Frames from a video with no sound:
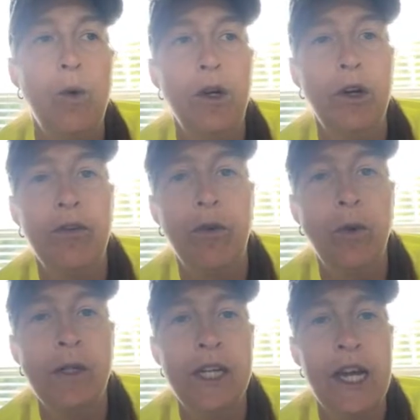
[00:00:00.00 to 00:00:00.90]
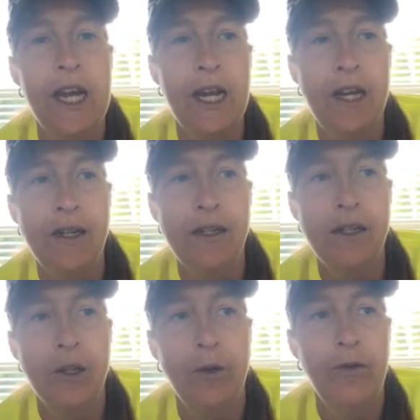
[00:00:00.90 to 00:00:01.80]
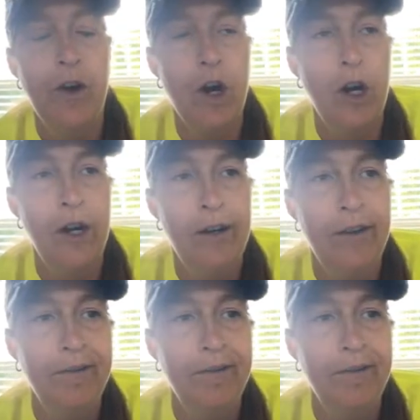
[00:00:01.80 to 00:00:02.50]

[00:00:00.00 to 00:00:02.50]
wonderful day so far.